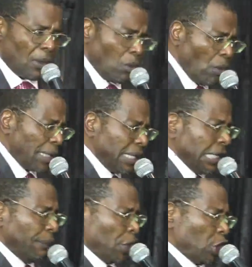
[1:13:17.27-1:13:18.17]
What the
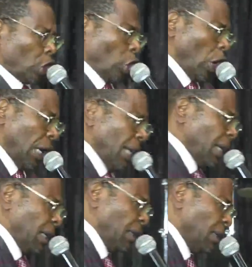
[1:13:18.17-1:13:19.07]
enemy has
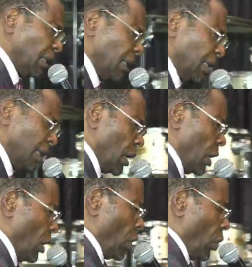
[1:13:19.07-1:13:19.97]
stolen,
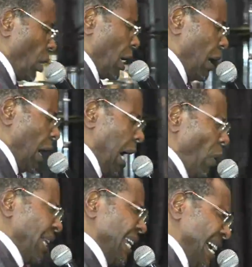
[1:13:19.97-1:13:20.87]
our
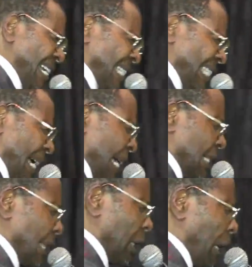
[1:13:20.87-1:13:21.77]
inheritance
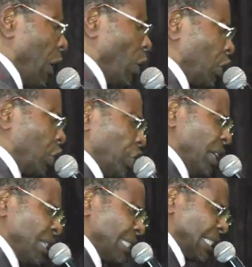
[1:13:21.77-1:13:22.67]
that our Lord
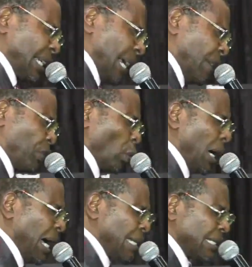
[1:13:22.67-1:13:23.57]
Jesus gave to
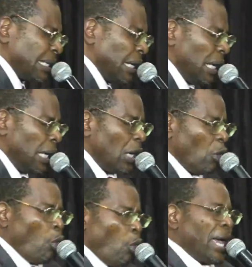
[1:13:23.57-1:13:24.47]
us,
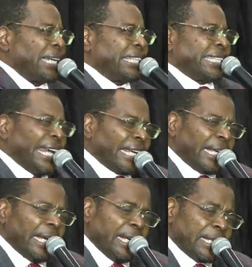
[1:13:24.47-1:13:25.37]
we are
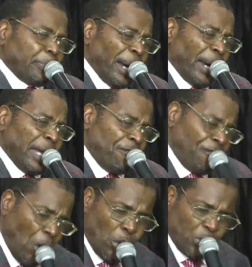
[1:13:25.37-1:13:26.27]
taking it by
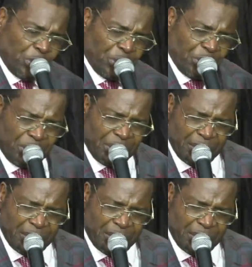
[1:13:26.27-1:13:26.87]
force.